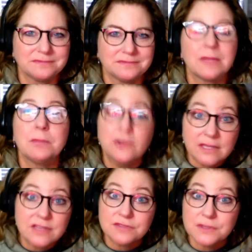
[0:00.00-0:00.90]
Mary
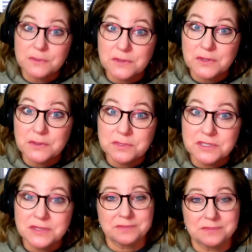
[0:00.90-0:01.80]
has flown the coop
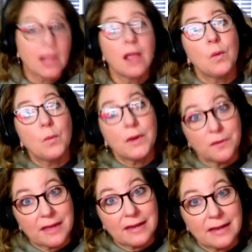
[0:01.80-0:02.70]
too. We know
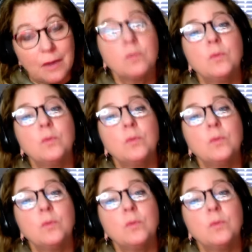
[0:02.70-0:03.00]
that now.